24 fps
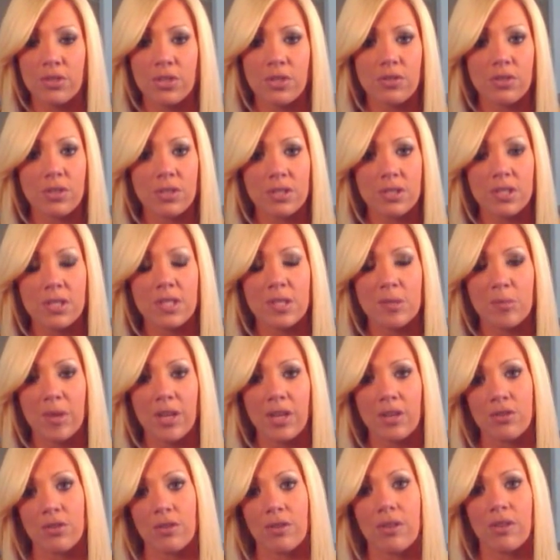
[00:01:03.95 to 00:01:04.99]
you just need to make
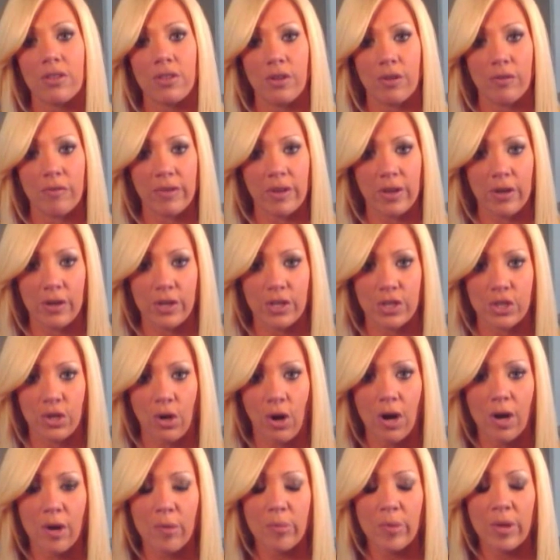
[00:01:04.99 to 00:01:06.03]
sure that they're very
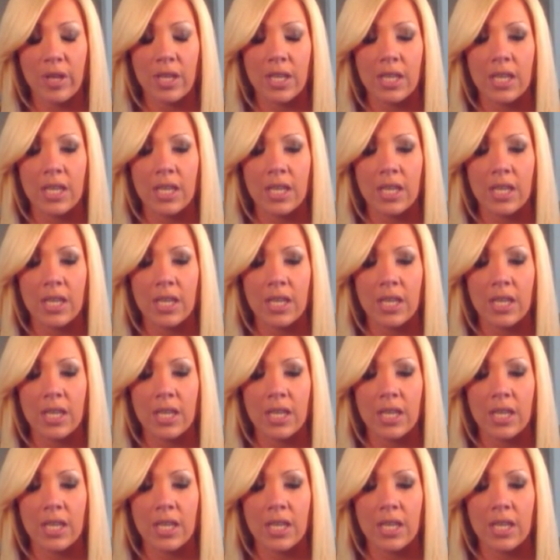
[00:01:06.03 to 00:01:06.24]
sharp.